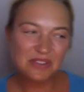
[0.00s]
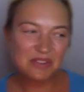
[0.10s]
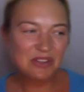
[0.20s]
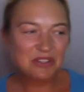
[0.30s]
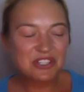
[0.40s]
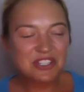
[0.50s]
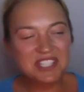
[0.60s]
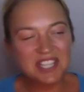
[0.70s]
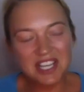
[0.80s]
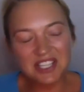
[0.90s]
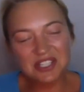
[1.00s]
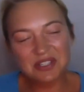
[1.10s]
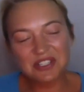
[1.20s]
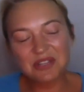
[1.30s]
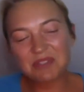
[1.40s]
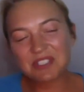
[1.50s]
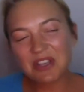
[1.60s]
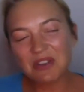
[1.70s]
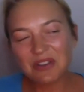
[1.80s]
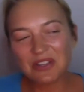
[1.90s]
You should see, because she was
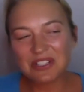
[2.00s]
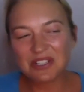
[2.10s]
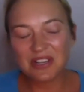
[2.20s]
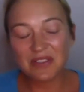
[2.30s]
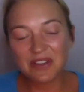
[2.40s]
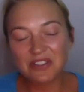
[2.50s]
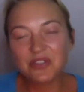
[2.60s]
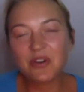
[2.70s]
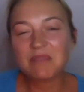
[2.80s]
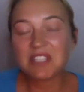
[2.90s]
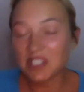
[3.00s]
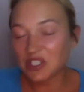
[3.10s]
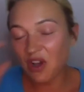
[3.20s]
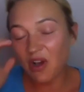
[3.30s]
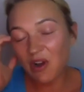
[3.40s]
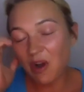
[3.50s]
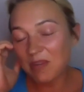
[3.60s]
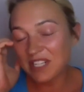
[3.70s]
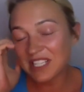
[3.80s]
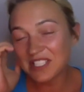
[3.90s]
so good, and the script is a dark
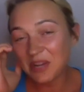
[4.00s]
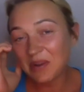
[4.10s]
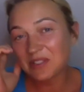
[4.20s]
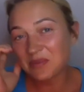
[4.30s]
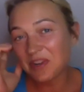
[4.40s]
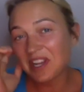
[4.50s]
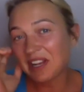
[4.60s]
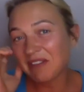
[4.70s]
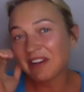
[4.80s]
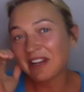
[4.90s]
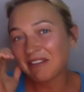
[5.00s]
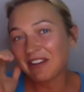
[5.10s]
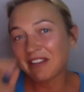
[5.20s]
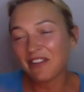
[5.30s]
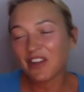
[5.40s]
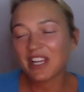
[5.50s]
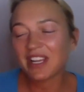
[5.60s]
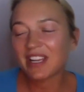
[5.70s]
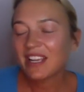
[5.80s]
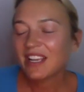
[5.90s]
comedy, so it's really, really, really
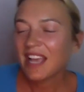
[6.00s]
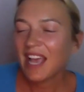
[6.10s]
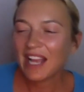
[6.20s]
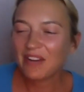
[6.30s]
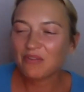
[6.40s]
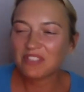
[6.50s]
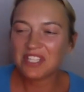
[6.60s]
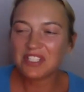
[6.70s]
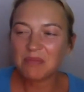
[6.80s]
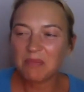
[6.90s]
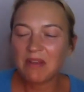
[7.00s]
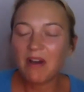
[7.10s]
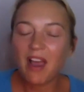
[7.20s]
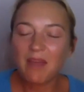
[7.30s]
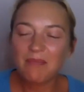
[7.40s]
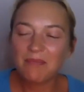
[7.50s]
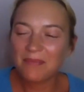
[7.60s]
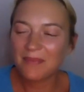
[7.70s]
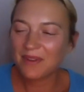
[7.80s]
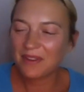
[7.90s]
funny. And obviously,
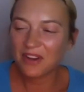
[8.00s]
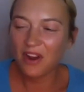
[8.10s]
I